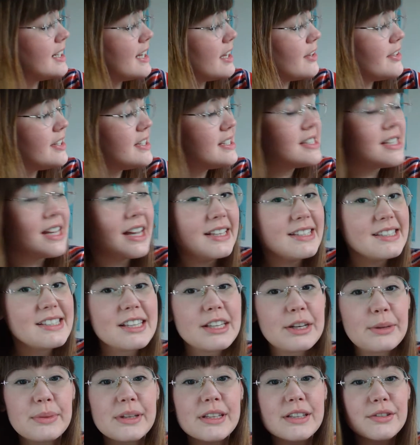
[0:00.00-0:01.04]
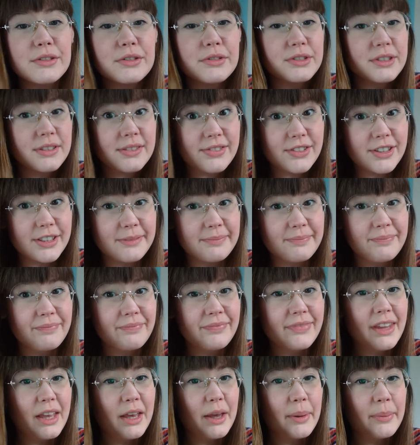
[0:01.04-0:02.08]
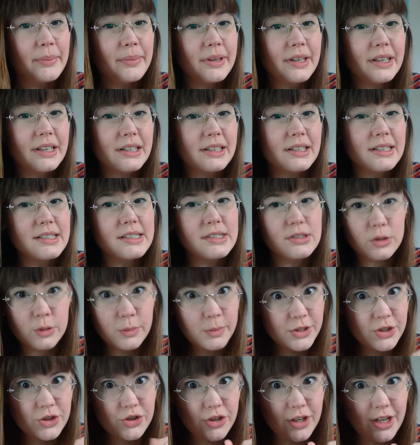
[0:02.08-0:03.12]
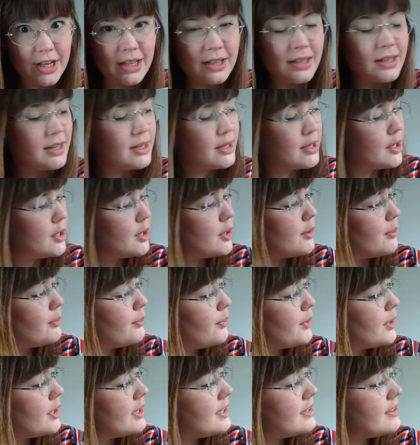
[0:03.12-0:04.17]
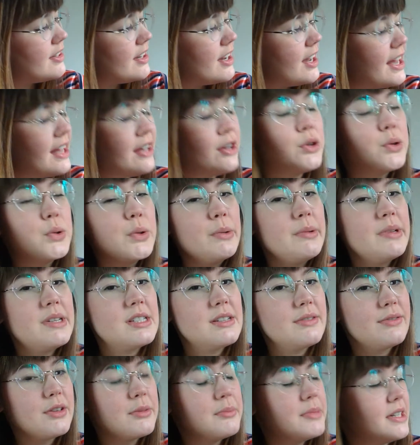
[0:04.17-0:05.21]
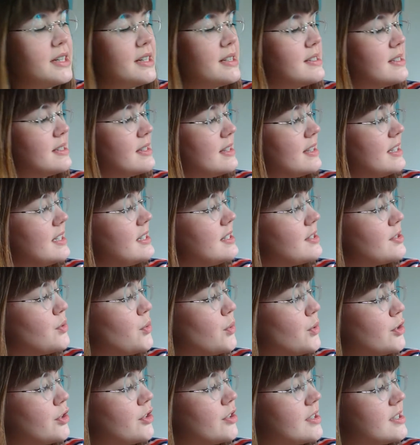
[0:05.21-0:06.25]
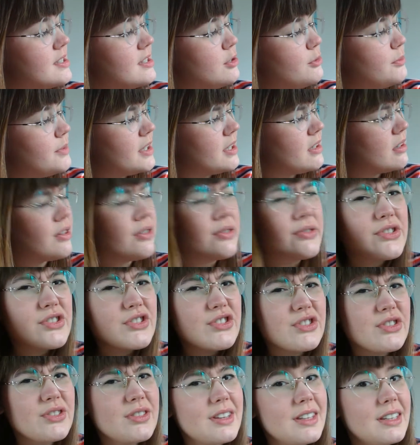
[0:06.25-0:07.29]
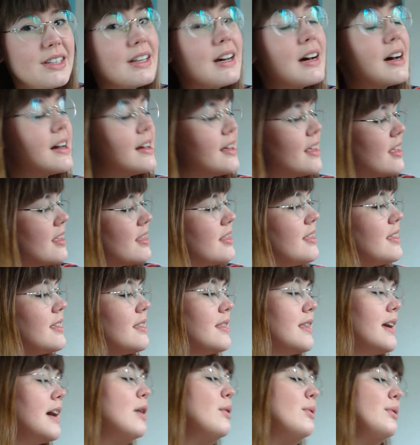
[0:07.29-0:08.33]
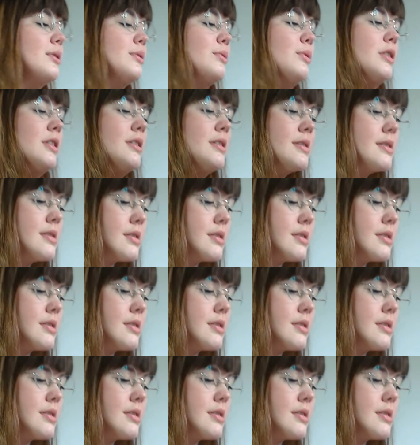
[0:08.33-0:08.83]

Now this line's gonna be a little different because it's still to be straight, but the angle will be different because this corner is a little bit closer to the dot than that one was.